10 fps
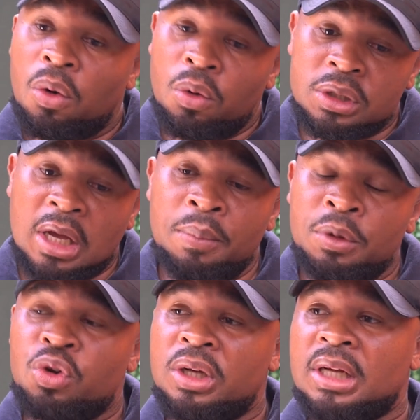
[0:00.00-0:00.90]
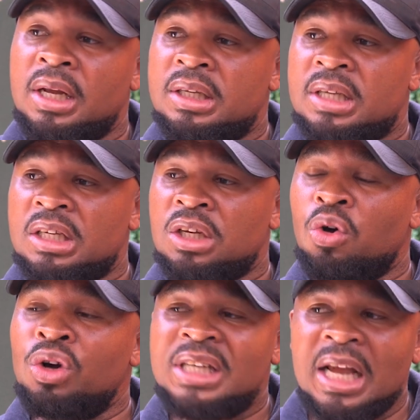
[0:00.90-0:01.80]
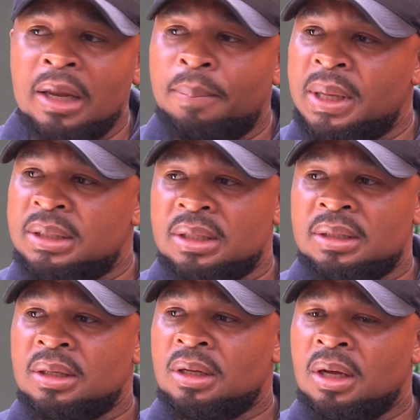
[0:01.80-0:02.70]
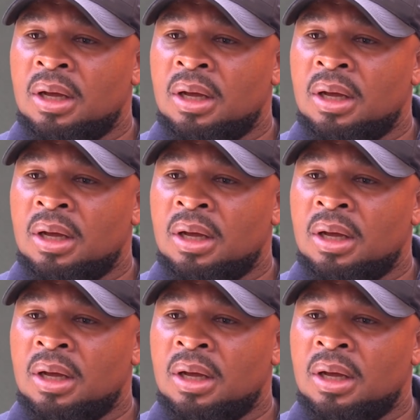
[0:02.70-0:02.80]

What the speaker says: who's coming to a training session on daily basis.